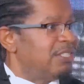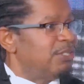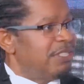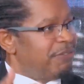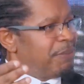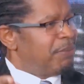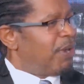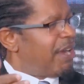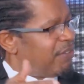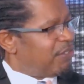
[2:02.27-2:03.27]
Because usually if
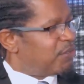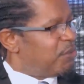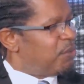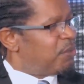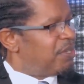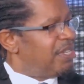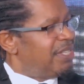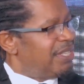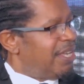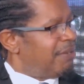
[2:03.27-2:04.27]
people are after school,
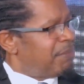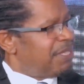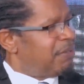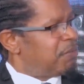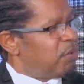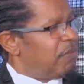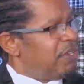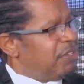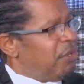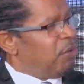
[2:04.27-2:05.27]
then that becomes more of
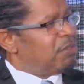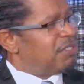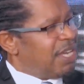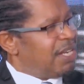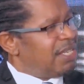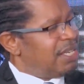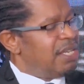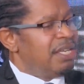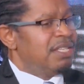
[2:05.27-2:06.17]
an adult setting.